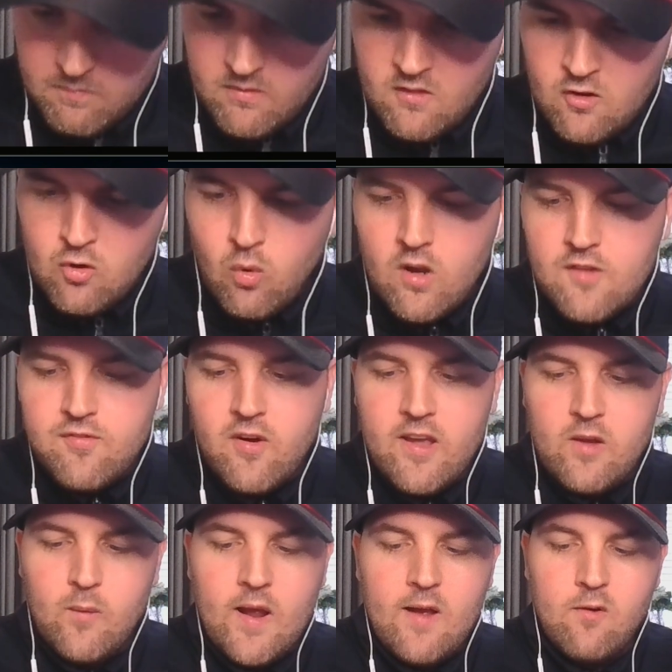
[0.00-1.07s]

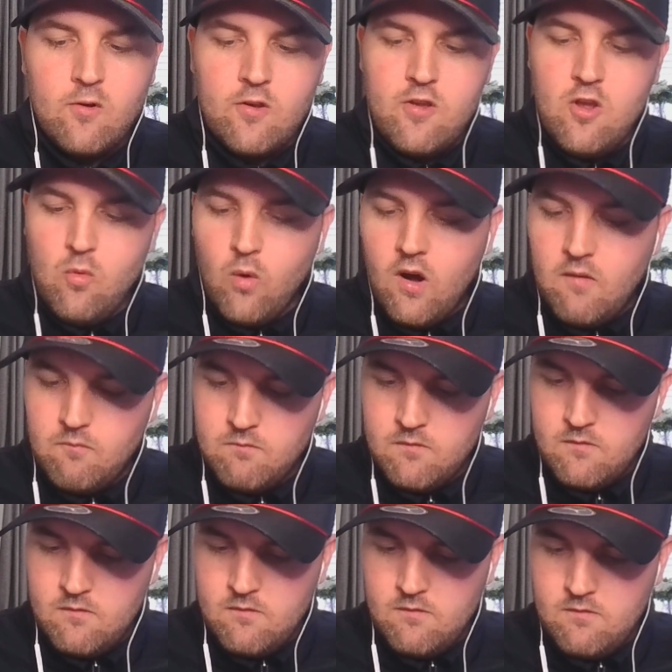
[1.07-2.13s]
qualifying round Q1,
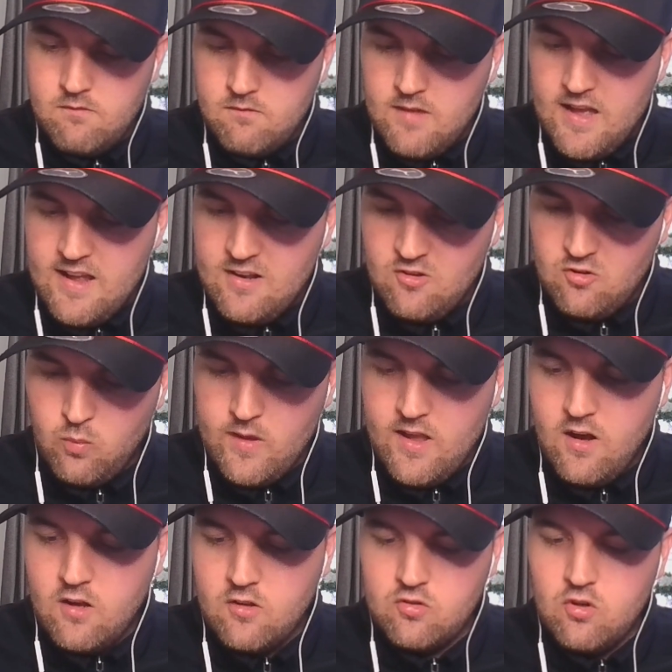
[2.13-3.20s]
and we
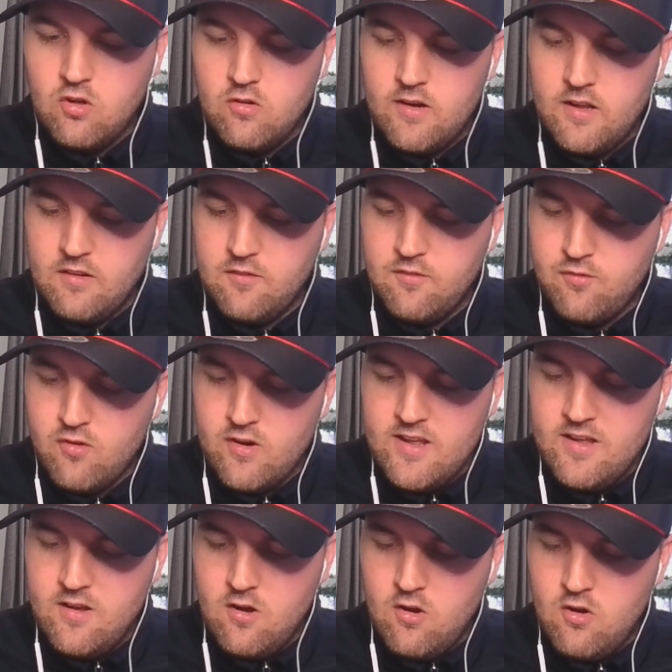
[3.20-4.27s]
are scoring
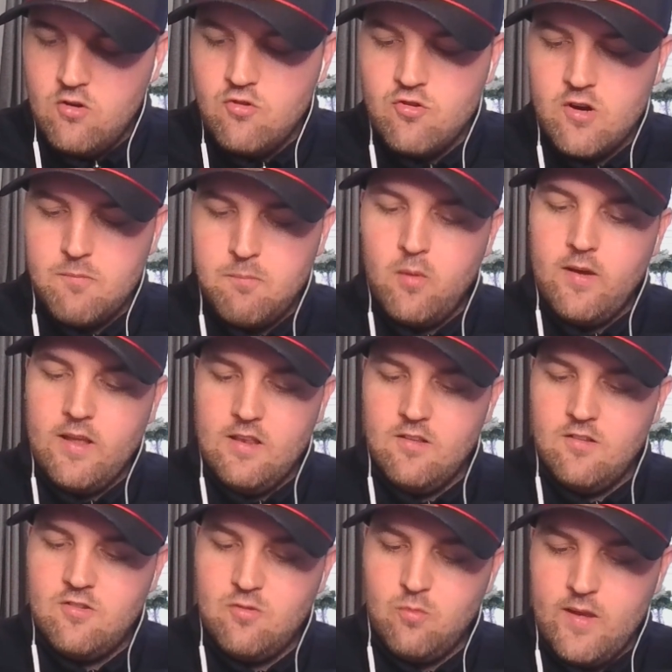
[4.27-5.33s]
300
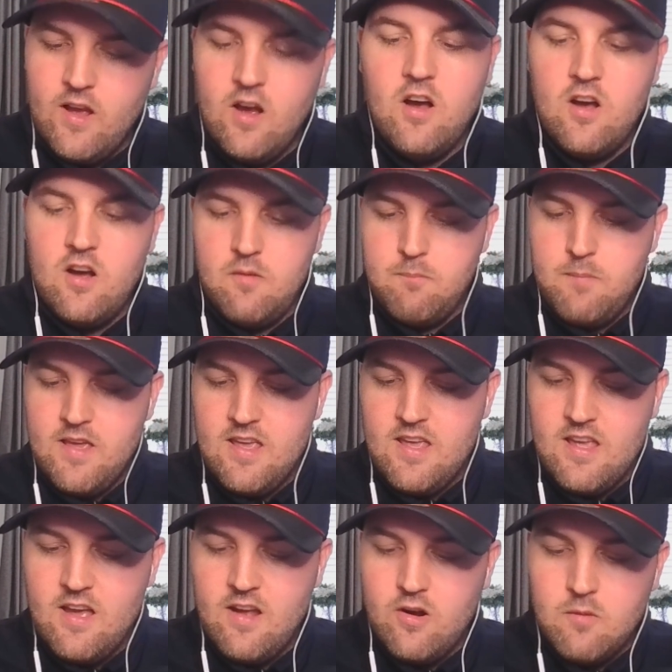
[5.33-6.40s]
points. We are
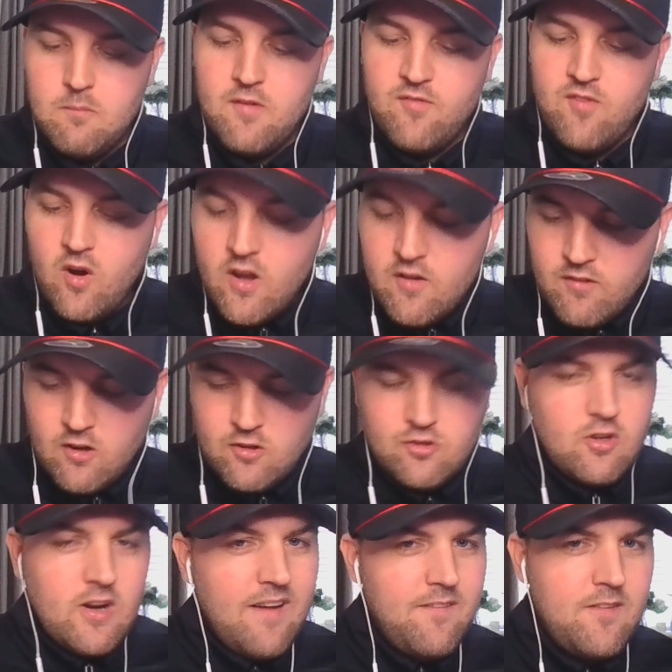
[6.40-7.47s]
P number 5. Not
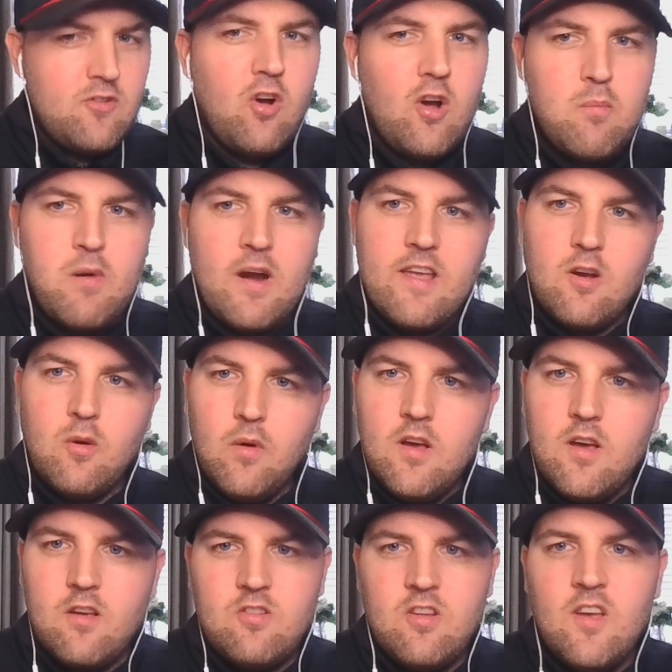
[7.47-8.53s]
sure how the tiebreaker
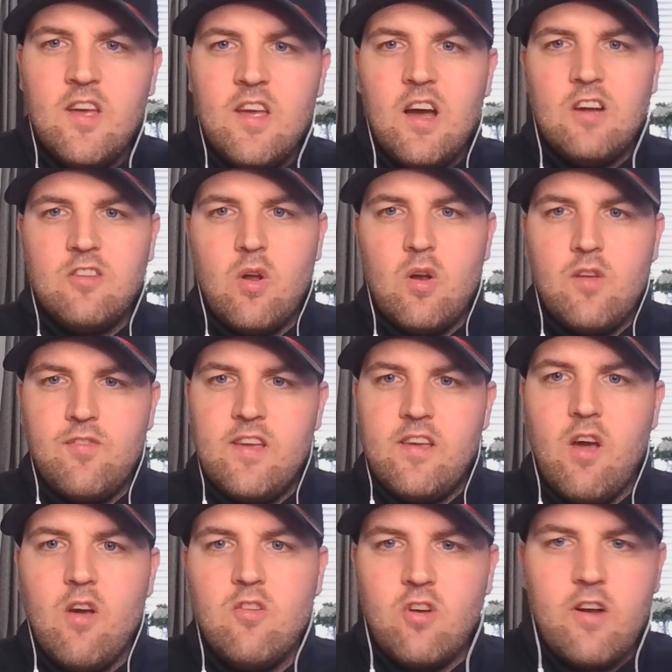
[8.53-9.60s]
works. I don't know if it
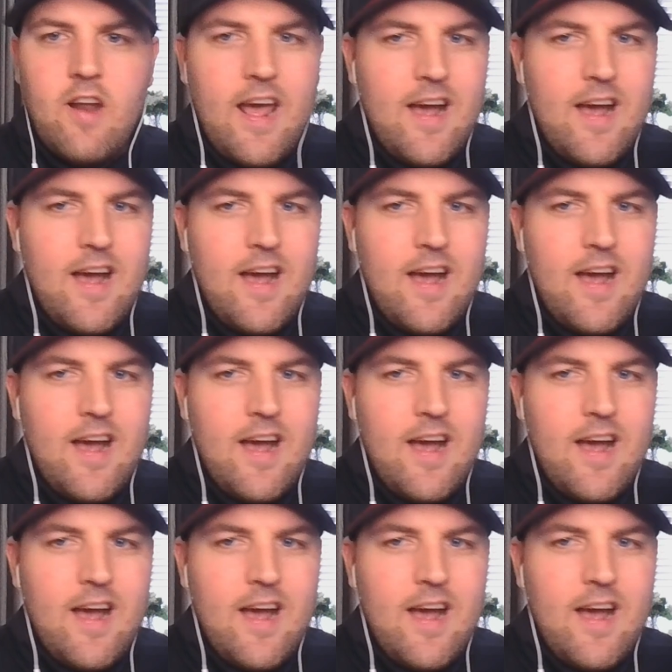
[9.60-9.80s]
goes on